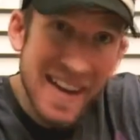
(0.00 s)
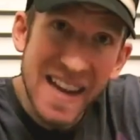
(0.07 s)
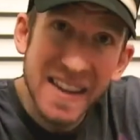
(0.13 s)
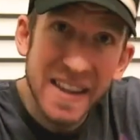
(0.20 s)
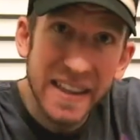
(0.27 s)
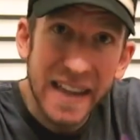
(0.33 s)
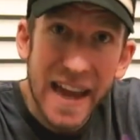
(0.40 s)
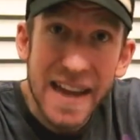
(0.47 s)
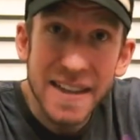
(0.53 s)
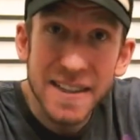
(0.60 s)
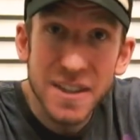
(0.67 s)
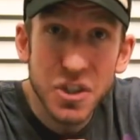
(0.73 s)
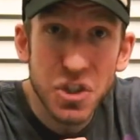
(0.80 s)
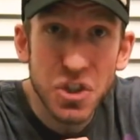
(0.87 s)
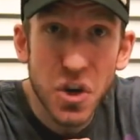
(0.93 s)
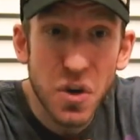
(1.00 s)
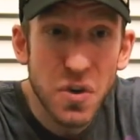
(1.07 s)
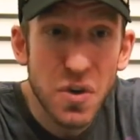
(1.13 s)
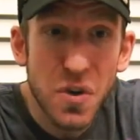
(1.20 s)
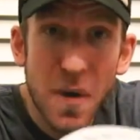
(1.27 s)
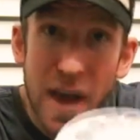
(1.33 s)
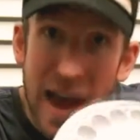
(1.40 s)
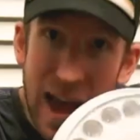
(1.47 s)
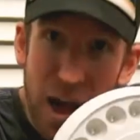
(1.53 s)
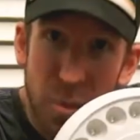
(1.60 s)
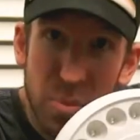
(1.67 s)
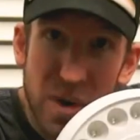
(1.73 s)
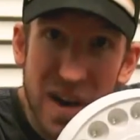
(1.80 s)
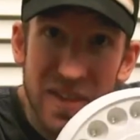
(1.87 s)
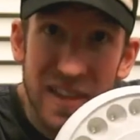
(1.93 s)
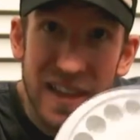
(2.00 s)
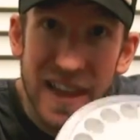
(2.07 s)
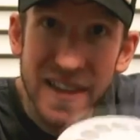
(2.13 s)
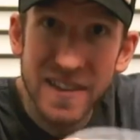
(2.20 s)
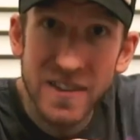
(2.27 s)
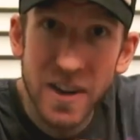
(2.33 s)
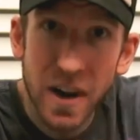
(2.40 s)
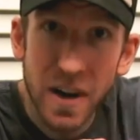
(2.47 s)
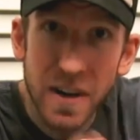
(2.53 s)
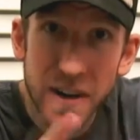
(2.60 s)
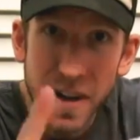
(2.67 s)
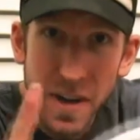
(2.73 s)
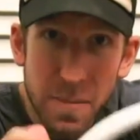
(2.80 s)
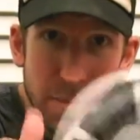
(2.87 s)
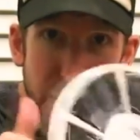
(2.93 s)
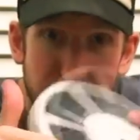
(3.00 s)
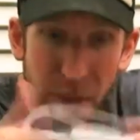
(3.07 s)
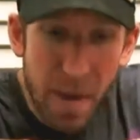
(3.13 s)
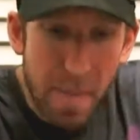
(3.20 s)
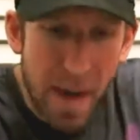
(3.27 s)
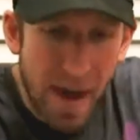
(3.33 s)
and hit the lights and show you how bright the lights are. Be right